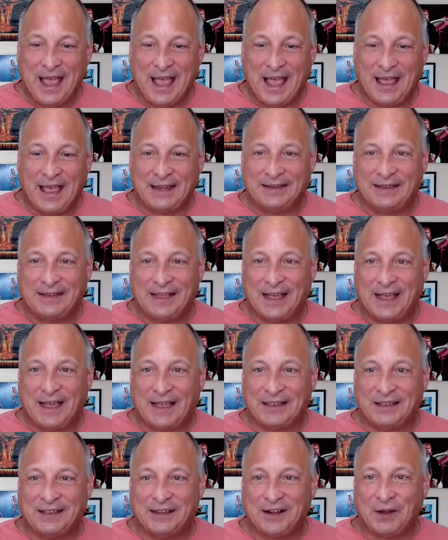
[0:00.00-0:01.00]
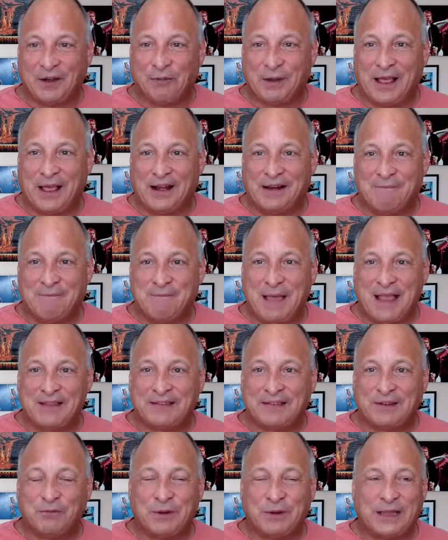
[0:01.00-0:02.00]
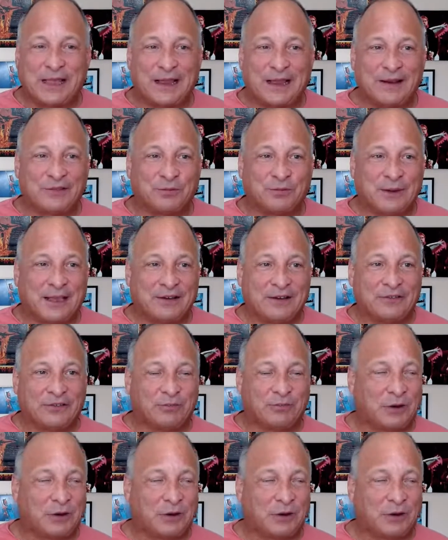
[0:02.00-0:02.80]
And, we had an amazing weekend this weekend,